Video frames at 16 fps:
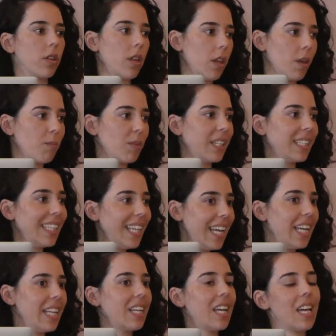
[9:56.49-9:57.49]
keep
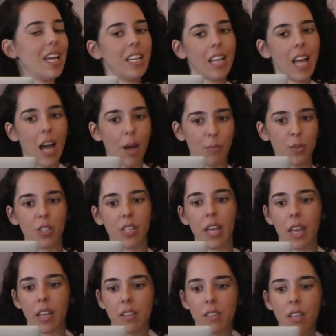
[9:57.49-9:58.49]
clean and up to
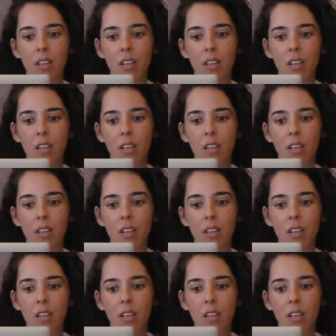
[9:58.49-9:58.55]
date.